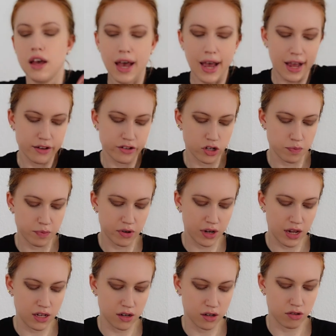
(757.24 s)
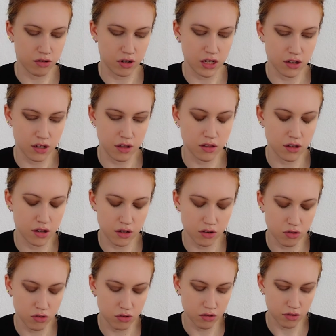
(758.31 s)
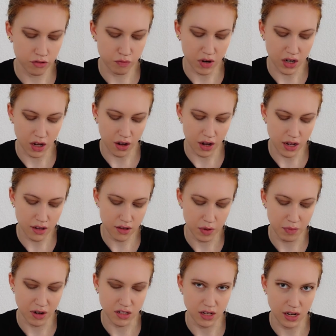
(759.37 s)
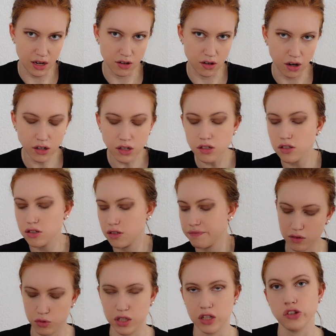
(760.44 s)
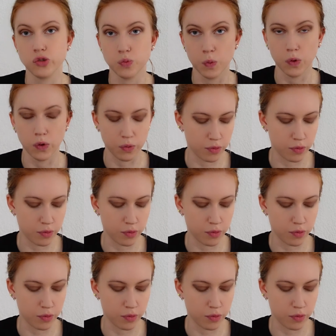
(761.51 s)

And just put it in the crease, in the corner of my eye, in my tear duct, with a small